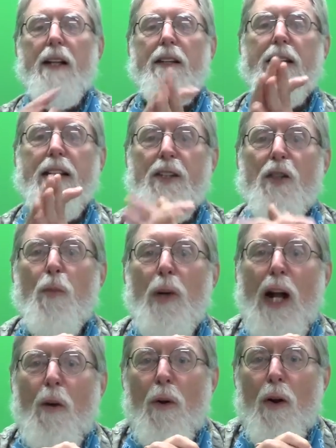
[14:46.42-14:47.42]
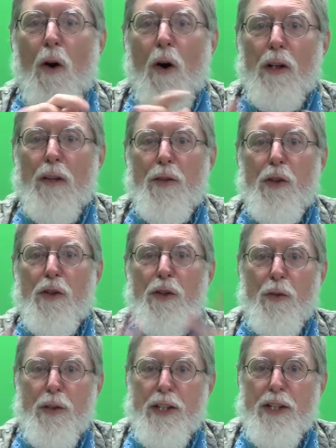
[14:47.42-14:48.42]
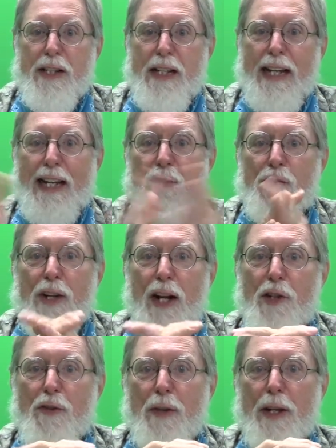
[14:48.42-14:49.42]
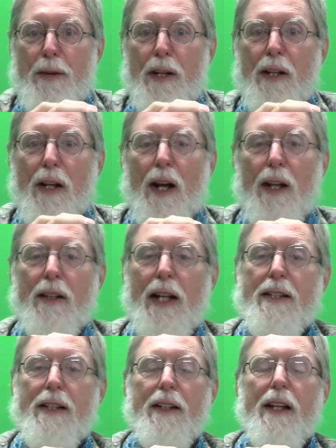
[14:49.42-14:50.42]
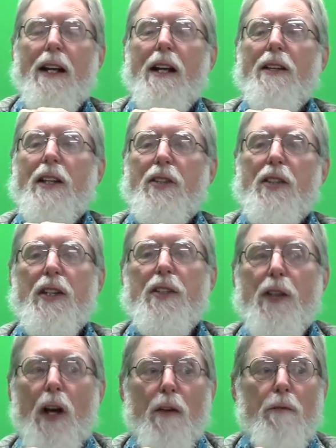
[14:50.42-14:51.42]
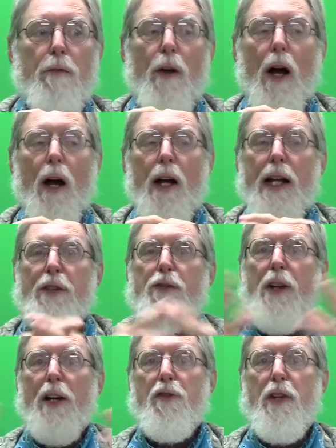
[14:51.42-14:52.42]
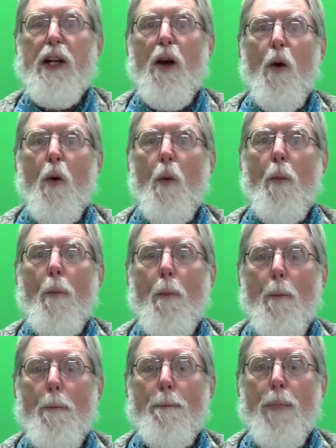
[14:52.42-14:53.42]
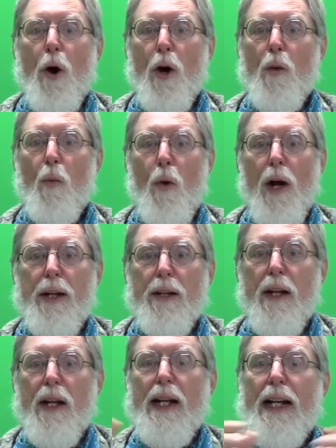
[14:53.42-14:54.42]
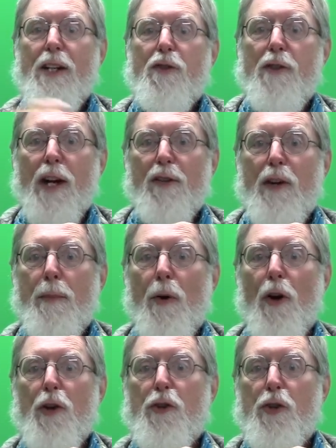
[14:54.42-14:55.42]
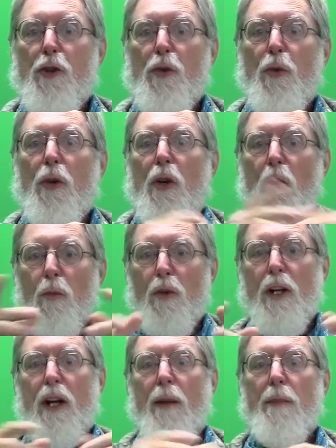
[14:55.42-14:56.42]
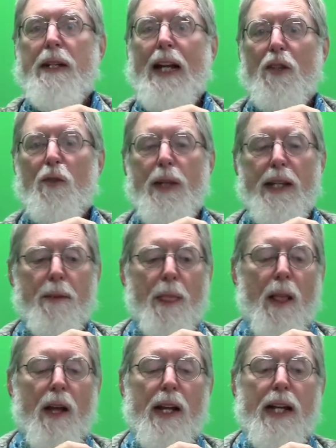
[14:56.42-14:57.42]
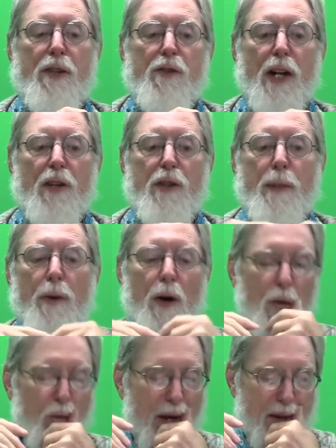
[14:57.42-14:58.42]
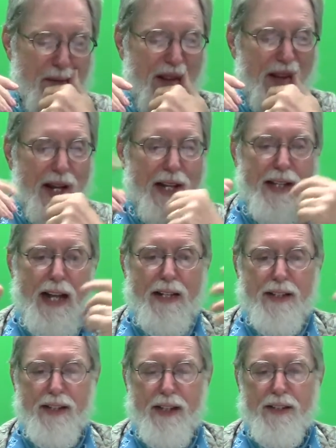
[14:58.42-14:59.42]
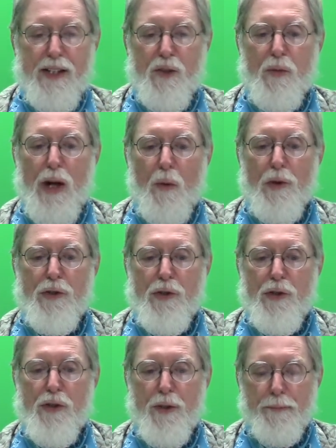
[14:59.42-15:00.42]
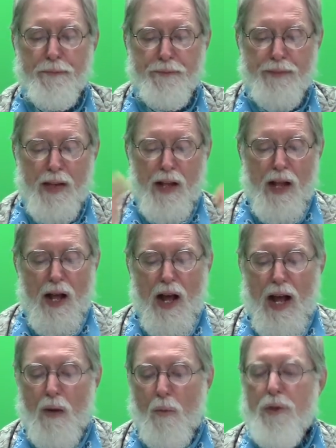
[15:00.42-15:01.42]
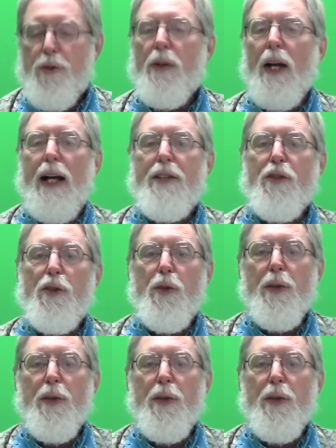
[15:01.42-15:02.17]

this is what I want all of you to do. This is the introductory lesson. This is introductory part 1. Introductory part 2 will come next week. Introductory part 1, and that is this. This is what I want you to do. I want you guys to do